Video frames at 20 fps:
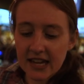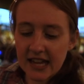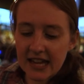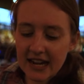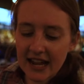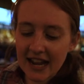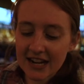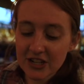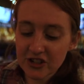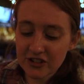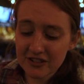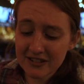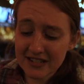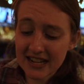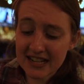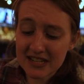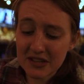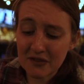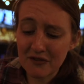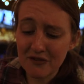It actually
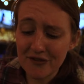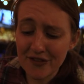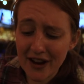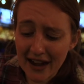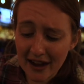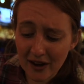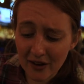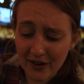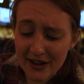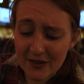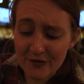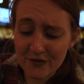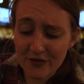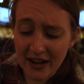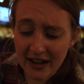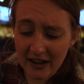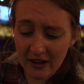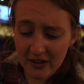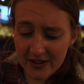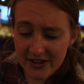tastes very,
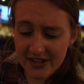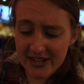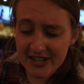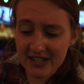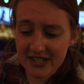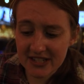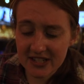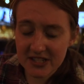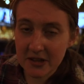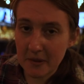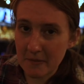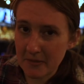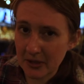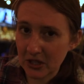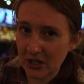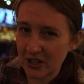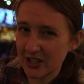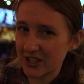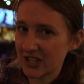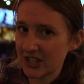very
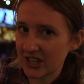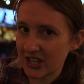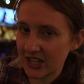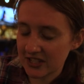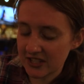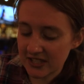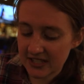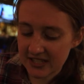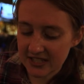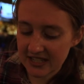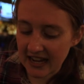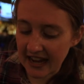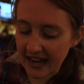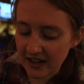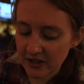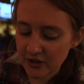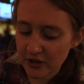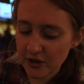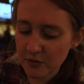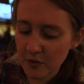similar to the
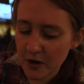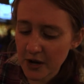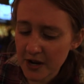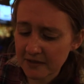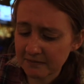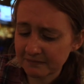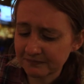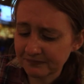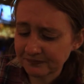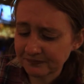standard one,